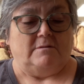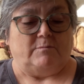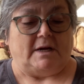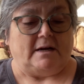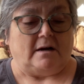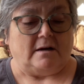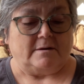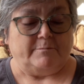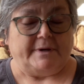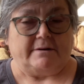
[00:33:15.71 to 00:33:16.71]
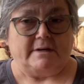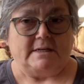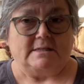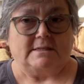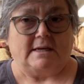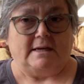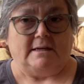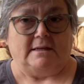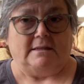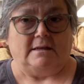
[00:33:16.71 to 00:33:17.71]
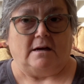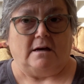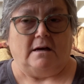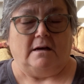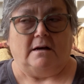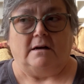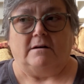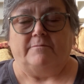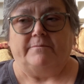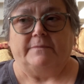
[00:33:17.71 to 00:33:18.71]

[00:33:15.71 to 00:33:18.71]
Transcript: my autumn berries and the um,